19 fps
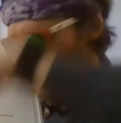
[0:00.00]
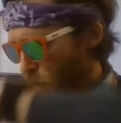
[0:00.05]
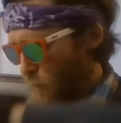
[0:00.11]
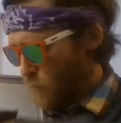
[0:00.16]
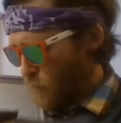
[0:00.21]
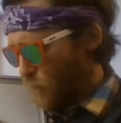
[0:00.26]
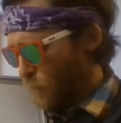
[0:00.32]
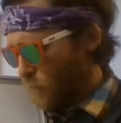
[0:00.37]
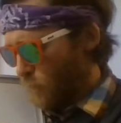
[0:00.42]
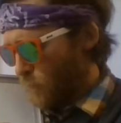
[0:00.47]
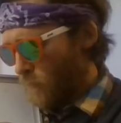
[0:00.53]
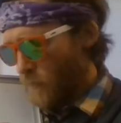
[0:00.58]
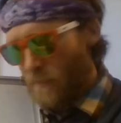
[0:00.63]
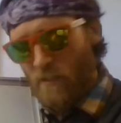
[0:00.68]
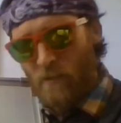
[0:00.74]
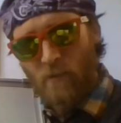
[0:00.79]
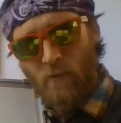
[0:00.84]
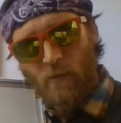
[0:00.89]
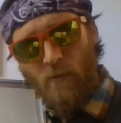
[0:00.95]
goes right
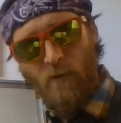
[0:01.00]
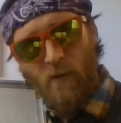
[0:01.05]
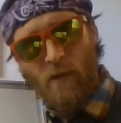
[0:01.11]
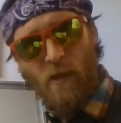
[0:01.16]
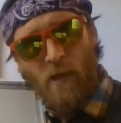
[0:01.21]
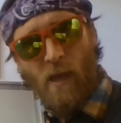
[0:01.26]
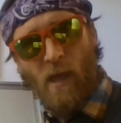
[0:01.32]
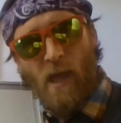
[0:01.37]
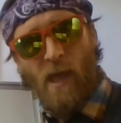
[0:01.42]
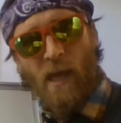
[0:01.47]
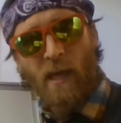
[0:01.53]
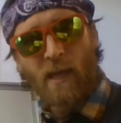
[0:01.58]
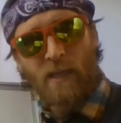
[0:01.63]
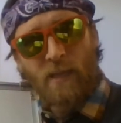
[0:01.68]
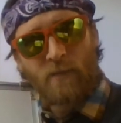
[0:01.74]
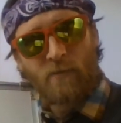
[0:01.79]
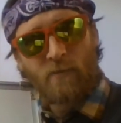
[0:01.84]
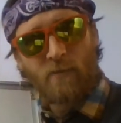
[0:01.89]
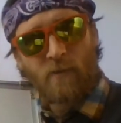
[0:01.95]
here? Hey,
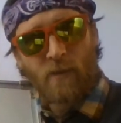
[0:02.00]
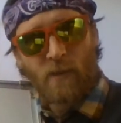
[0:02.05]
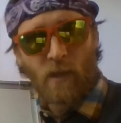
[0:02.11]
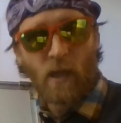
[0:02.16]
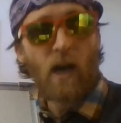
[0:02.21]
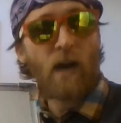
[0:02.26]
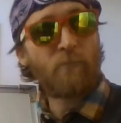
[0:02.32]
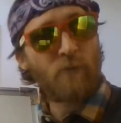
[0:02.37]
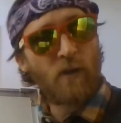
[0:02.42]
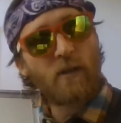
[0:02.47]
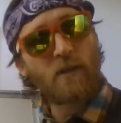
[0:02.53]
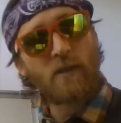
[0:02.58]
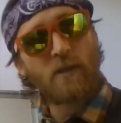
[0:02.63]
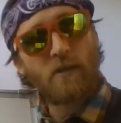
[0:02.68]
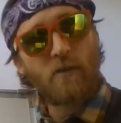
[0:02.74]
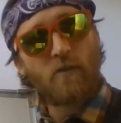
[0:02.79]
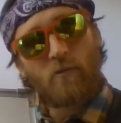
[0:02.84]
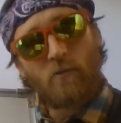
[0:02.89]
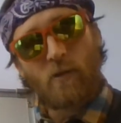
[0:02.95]
I'm talking to
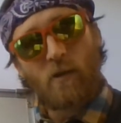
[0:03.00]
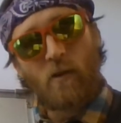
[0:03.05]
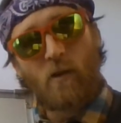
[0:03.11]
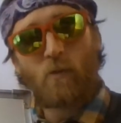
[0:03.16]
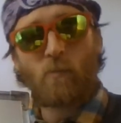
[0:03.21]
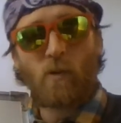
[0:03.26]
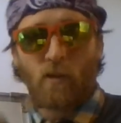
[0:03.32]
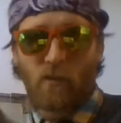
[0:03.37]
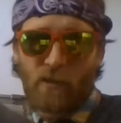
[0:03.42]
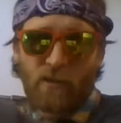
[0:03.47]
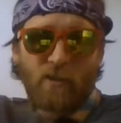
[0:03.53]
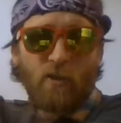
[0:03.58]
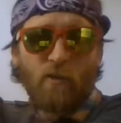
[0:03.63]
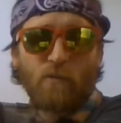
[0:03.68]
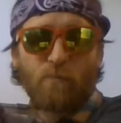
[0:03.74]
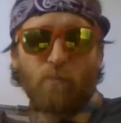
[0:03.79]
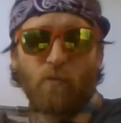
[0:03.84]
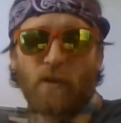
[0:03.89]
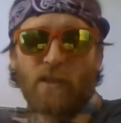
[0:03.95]
you at home. Let's use
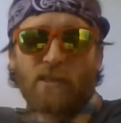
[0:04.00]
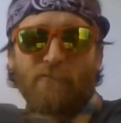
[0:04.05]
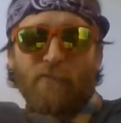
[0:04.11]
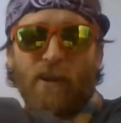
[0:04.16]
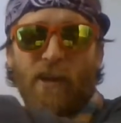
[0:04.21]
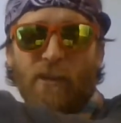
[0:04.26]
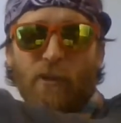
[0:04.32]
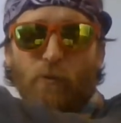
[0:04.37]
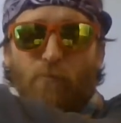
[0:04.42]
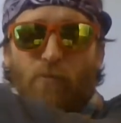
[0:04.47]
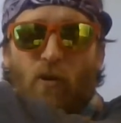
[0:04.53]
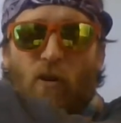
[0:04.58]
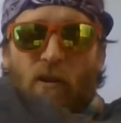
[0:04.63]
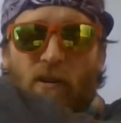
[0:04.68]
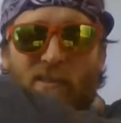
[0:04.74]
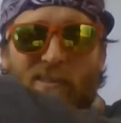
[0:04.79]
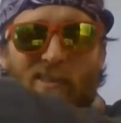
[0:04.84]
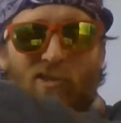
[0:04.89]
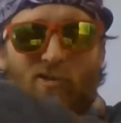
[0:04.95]
place value block.
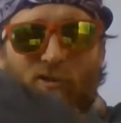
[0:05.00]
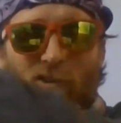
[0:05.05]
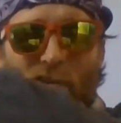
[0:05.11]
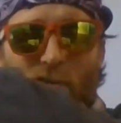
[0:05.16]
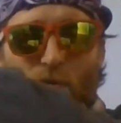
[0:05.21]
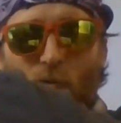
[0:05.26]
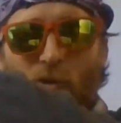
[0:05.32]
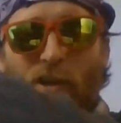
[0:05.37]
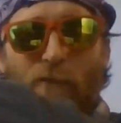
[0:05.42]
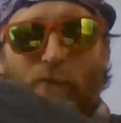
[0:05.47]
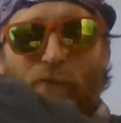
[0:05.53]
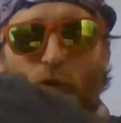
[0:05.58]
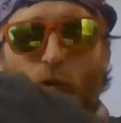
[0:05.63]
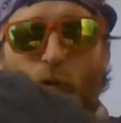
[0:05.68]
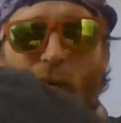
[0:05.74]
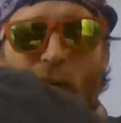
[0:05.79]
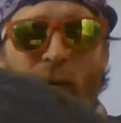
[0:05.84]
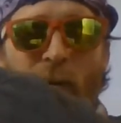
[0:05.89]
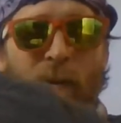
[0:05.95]
Let's draw
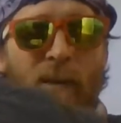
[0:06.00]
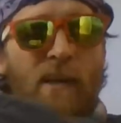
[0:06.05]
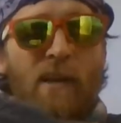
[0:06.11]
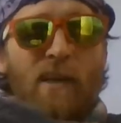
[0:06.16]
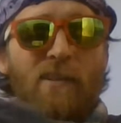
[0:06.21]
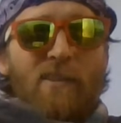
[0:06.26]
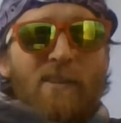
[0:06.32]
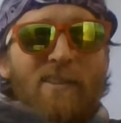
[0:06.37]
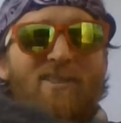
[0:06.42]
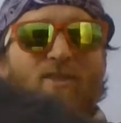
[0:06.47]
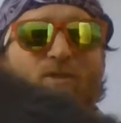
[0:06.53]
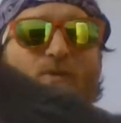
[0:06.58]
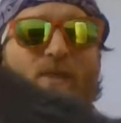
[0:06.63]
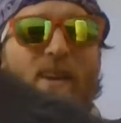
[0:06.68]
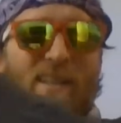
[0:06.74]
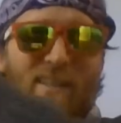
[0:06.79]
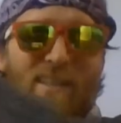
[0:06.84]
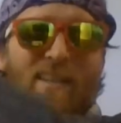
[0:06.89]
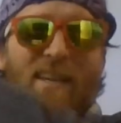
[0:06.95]
24. Let's do
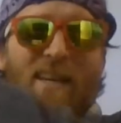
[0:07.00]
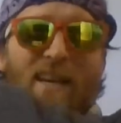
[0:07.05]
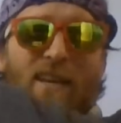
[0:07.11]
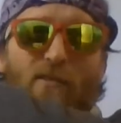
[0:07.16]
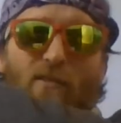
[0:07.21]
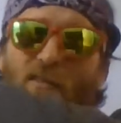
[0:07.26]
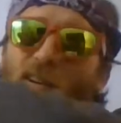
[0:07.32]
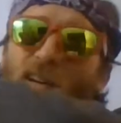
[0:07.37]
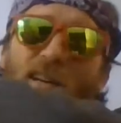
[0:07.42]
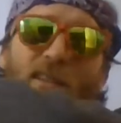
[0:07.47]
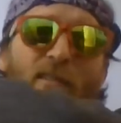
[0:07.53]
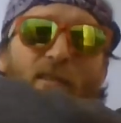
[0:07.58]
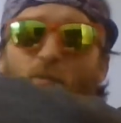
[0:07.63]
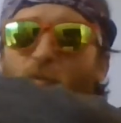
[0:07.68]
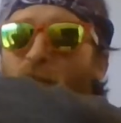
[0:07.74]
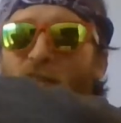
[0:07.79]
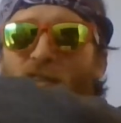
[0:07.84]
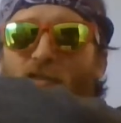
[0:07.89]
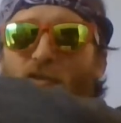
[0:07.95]
that together. I think we
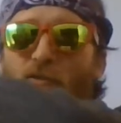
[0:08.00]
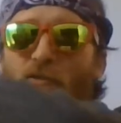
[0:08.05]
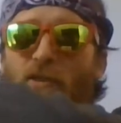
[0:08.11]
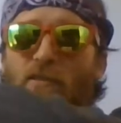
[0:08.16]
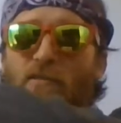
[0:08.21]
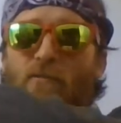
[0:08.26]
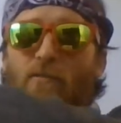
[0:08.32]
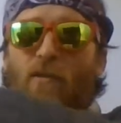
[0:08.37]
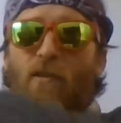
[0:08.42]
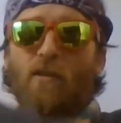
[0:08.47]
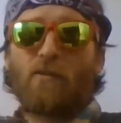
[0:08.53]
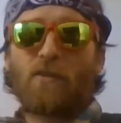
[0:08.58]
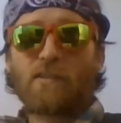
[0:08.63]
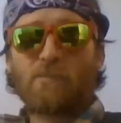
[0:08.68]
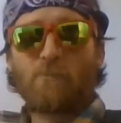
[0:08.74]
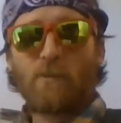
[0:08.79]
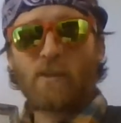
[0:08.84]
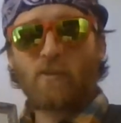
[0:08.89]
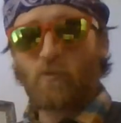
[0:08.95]
can do this. Let's
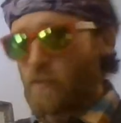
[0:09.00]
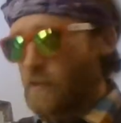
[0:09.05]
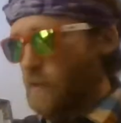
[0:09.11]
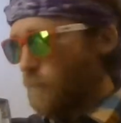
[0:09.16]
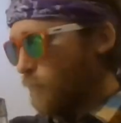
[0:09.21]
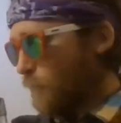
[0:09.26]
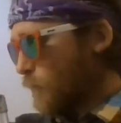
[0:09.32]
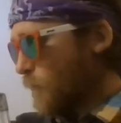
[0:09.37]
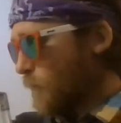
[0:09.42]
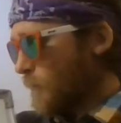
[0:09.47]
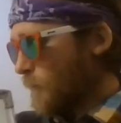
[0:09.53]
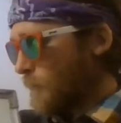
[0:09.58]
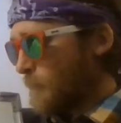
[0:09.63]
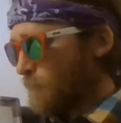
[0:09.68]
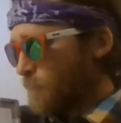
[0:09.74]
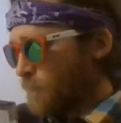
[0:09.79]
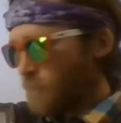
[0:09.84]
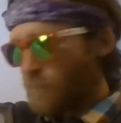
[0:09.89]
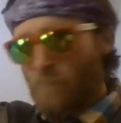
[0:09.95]
make 24
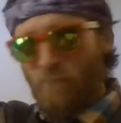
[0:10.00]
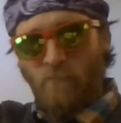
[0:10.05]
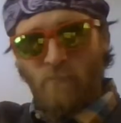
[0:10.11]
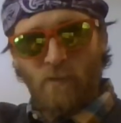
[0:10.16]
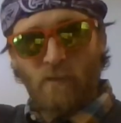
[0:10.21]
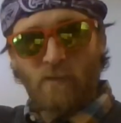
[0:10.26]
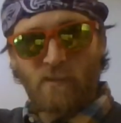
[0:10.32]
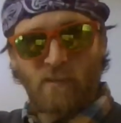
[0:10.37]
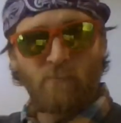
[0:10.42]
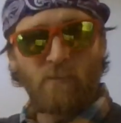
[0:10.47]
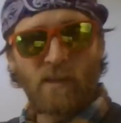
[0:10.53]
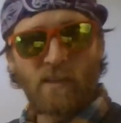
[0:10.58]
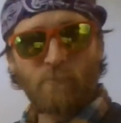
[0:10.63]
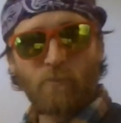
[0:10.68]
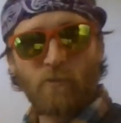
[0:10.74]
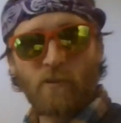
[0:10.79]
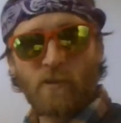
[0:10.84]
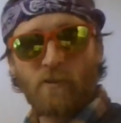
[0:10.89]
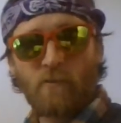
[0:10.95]
some nice
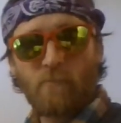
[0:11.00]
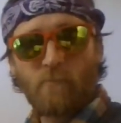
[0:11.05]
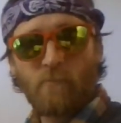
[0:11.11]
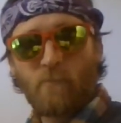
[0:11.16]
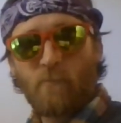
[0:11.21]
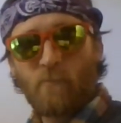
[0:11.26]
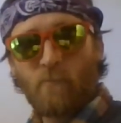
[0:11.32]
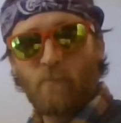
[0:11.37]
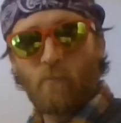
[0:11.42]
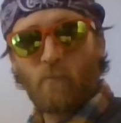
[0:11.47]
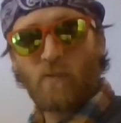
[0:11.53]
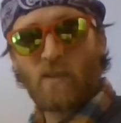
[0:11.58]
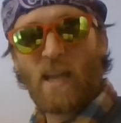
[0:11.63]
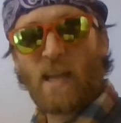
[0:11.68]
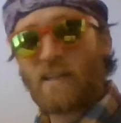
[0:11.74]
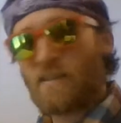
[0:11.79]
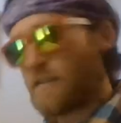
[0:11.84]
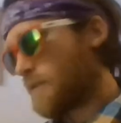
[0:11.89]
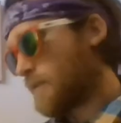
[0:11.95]
pretty
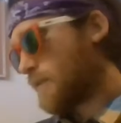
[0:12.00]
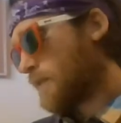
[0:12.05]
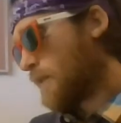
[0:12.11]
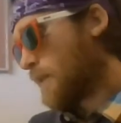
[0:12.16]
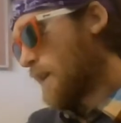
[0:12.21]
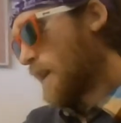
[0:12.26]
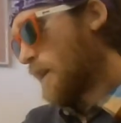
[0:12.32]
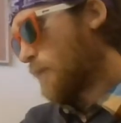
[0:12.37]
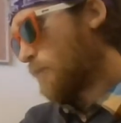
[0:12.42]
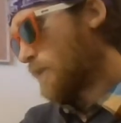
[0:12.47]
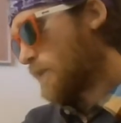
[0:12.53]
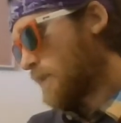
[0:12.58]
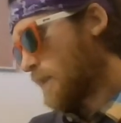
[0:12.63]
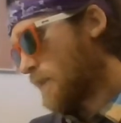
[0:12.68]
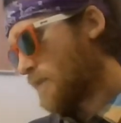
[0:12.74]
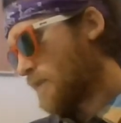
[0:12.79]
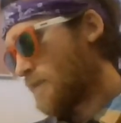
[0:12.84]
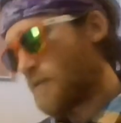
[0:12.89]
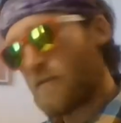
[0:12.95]
tens. How many
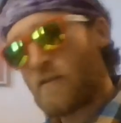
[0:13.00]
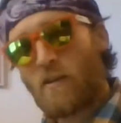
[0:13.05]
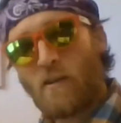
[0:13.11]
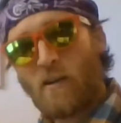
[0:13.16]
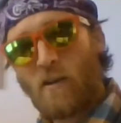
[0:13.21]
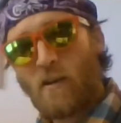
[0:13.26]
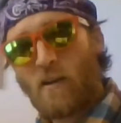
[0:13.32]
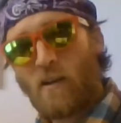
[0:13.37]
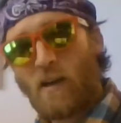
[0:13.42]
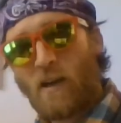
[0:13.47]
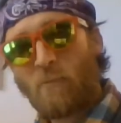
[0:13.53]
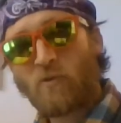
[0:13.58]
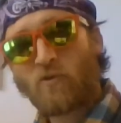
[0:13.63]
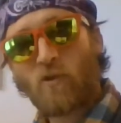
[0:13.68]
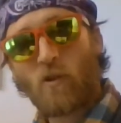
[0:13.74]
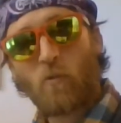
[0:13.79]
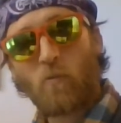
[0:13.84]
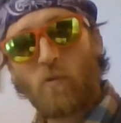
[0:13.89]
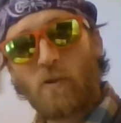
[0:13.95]
tens? I'm going to draw
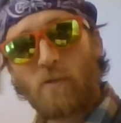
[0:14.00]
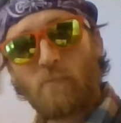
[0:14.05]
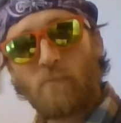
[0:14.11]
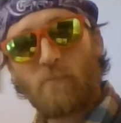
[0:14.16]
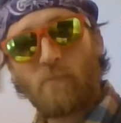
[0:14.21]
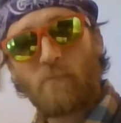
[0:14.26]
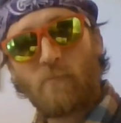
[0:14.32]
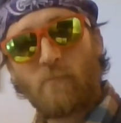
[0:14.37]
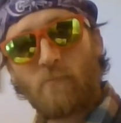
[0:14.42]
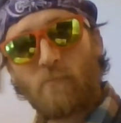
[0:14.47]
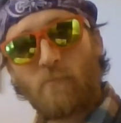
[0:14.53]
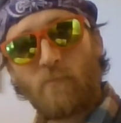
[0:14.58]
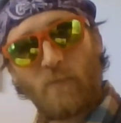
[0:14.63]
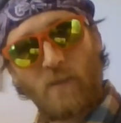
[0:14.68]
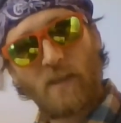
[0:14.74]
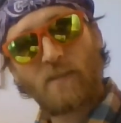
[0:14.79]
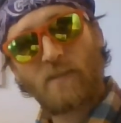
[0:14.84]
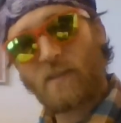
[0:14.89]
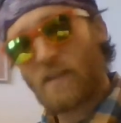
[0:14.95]
1.
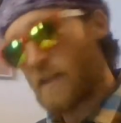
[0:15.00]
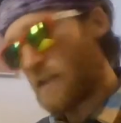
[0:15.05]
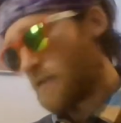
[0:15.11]
Nice 10.